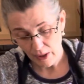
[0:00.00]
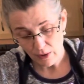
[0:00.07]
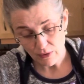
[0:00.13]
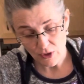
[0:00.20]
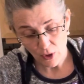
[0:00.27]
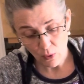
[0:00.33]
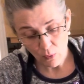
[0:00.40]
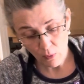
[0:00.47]
you
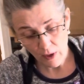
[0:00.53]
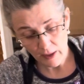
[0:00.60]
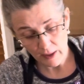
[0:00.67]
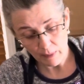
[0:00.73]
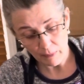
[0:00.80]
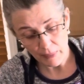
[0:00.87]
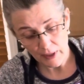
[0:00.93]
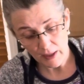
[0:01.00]
don't want to
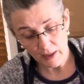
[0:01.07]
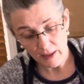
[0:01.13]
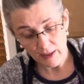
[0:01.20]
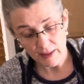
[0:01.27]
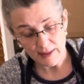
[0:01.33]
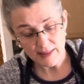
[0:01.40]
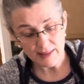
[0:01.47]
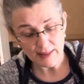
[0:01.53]
be
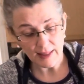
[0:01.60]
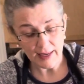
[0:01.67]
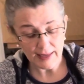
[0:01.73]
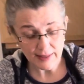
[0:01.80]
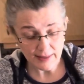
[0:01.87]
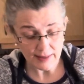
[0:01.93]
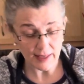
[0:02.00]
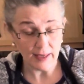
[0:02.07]

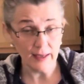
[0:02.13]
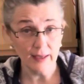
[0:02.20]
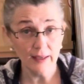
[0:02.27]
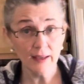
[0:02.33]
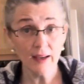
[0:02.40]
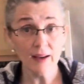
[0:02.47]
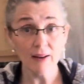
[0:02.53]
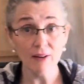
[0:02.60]
slicing